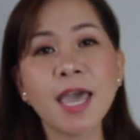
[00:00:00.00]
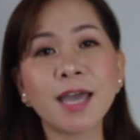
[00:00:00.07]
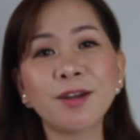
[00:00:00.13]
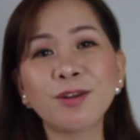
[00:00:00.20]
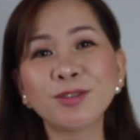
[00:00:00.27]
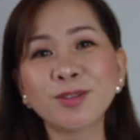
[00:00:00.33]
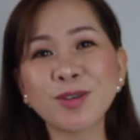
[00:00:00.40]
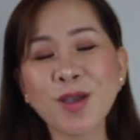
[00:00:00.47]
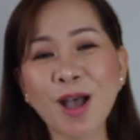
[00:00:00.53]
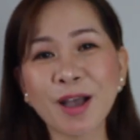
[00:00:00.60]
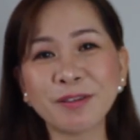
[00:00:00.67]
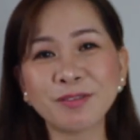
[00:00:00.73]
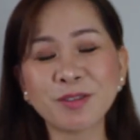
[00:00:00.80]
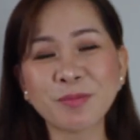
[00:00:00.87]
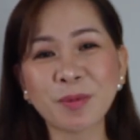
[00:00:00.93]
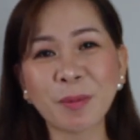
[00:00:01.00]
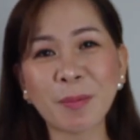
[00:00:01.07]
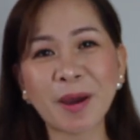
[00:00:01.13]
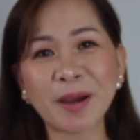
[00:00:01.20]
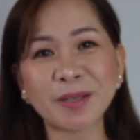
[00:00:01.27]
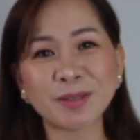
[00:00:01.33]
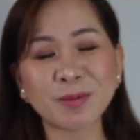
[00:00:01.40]
And also you have to
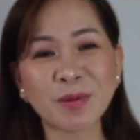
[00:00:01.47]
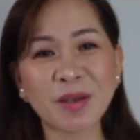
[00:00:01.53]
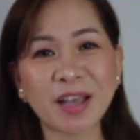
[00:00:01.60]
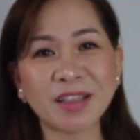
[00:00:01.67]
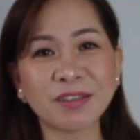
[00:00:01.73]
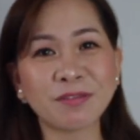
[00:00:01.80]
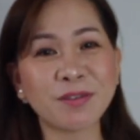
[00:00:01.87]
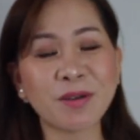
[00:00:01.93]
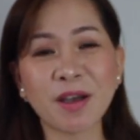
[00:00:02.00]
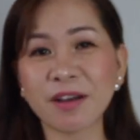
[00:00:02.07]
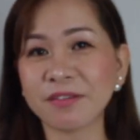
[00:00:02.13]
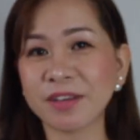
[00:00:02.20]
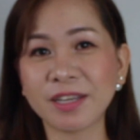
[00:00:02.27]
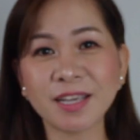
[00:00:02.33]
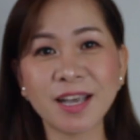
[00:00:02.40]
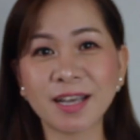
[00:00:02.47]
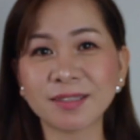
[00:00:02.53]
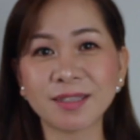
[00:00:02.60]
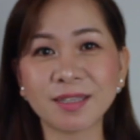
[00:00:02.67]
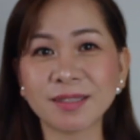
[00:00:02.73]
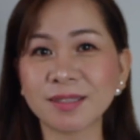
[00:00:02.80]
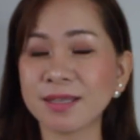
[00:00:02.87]
prepare as well if you have any
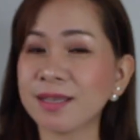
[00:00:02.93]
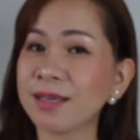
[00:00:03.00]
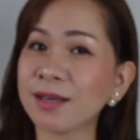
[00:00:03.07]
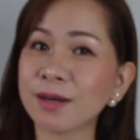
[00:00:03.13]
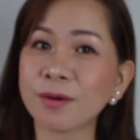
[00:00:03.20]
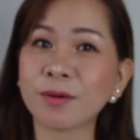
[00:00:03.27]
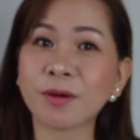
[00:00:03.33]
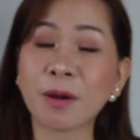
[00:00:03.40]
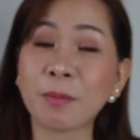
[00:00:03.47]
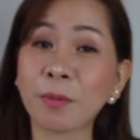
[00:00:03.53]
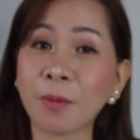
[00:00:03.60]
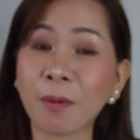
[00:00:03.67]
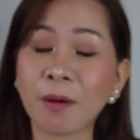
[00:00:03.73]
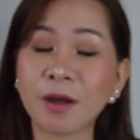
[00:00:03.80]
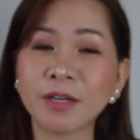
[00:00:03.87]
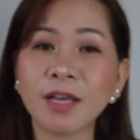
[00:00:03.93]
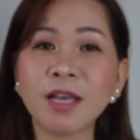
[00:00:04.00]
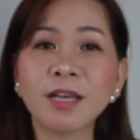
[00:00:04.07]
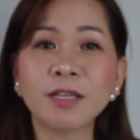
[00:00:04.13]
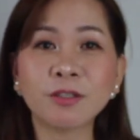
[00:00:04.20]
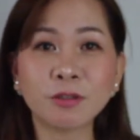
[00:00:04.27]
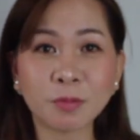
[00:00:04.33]
assets here or abroad
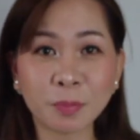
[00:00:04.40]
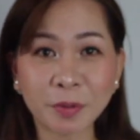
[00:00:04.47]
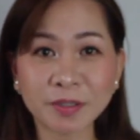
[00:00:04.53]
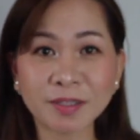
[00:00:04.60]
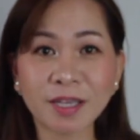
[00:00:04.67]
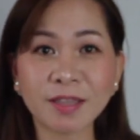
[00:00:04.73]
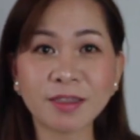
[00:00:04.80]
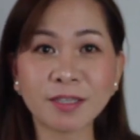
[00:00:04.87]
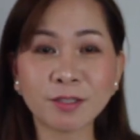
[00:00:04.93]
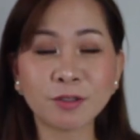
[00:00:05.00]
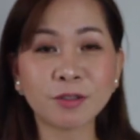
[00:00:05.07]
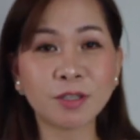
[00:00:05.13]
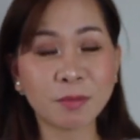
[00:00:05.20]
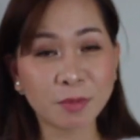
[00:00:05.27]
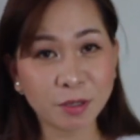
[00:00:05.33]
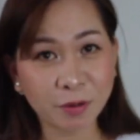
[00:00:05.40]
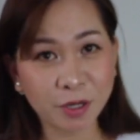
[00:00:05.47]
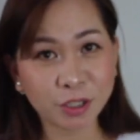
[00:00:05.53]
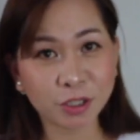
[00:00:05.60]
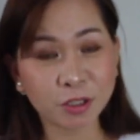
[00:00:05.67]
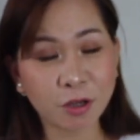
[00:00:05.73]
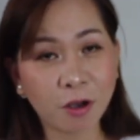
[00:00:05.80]
to present it to the
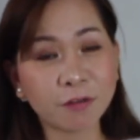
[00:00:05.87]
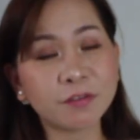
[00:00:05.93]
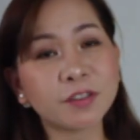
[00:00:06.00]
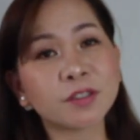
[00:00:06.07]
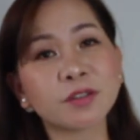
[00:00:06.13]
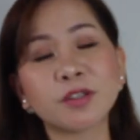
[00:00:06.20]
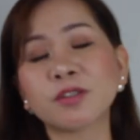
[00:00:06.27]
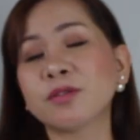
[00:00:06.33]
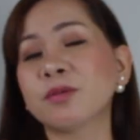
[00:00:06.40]
immigration officer.